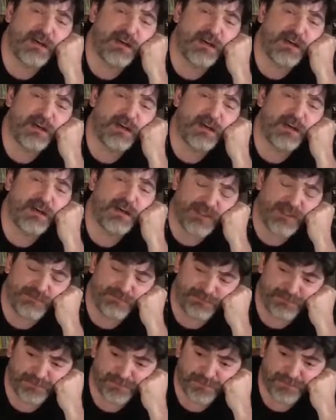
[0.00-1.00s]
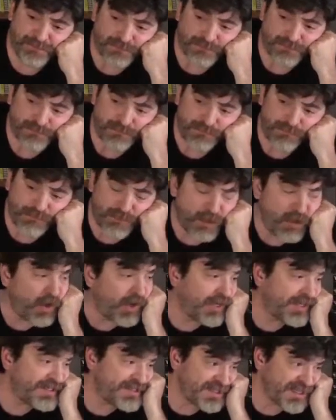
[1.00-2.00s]
my favorite
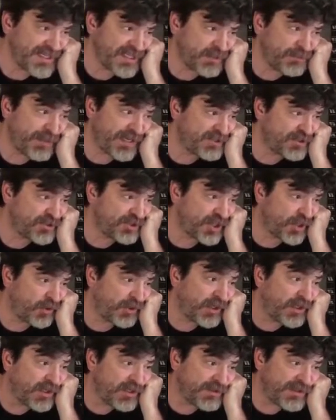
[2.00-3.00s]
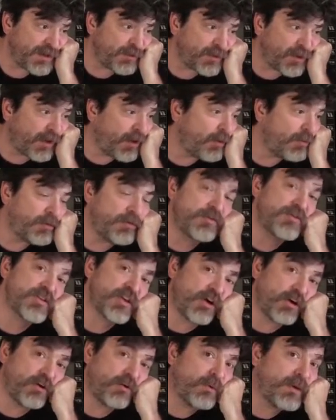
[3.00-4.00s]
on-stage banter joke. They will almost
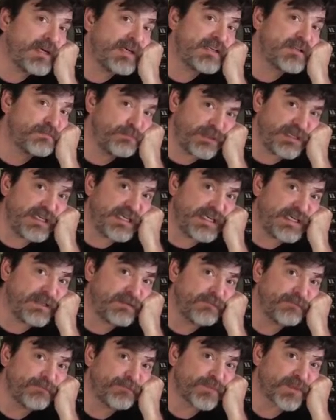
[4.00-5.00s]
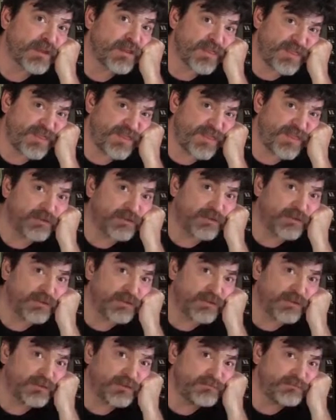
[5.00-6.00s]
always be that
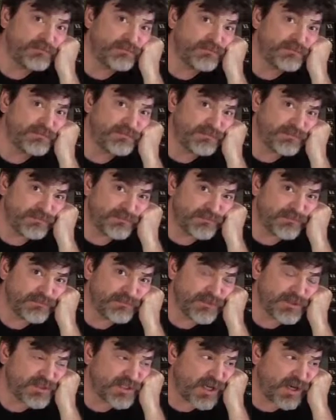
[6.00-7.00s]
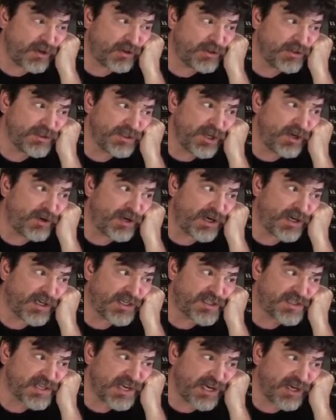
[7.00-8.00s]
long. So,
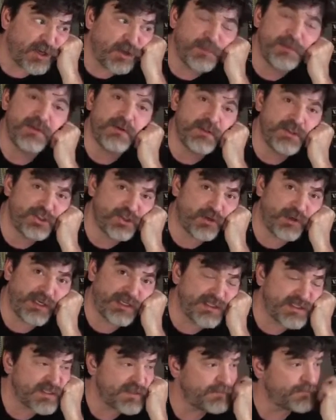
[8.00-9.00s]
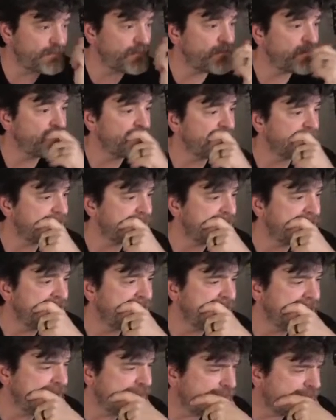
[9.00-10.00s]
Johannes, I hope you enjoyed it.
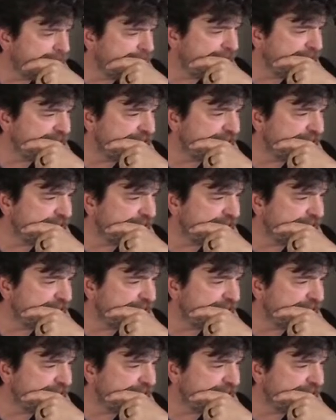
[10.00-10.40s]
What makes a